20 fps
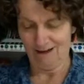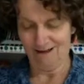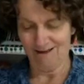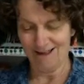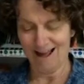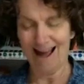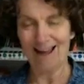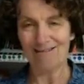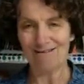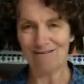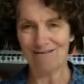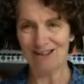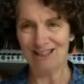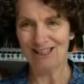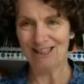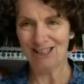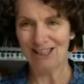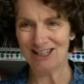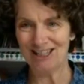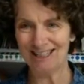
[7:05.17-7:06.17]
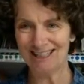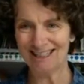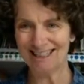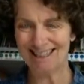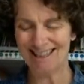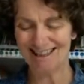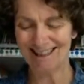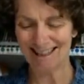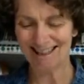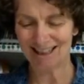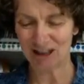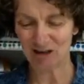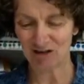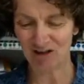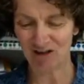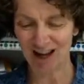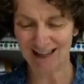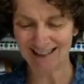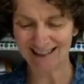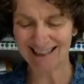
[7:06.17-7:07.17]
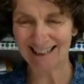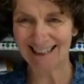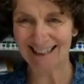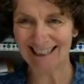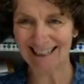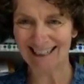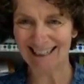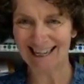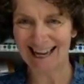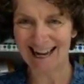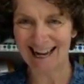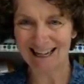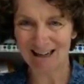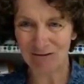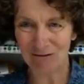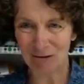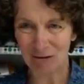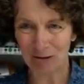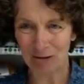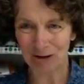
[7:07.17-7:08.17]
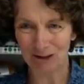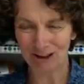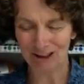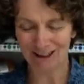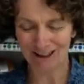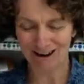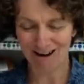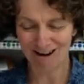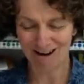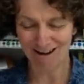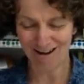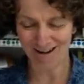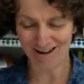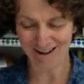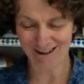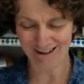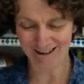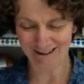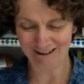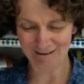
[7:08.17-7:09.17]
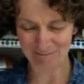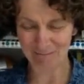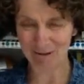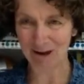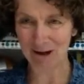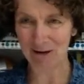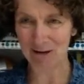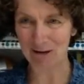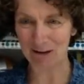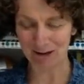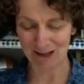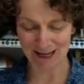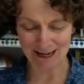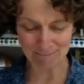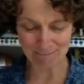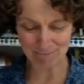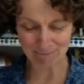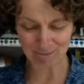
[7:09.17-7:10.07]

that finishes this fun kitefold card. Pretty cool, eh?